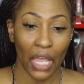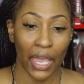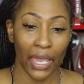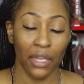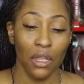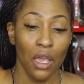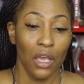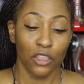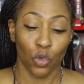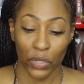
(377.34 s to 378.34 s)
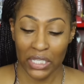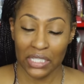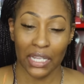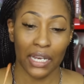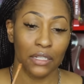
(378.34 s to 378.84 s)
And the
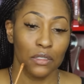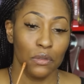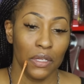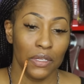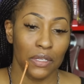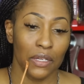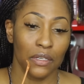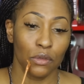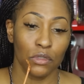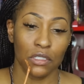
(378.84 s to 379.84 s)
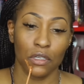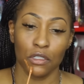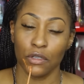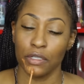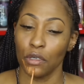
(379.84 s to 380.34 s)
reason that I do this and don't just go
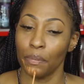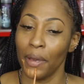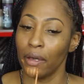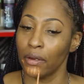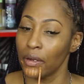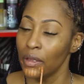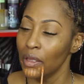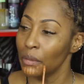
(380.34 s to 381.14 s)
straight to a powder,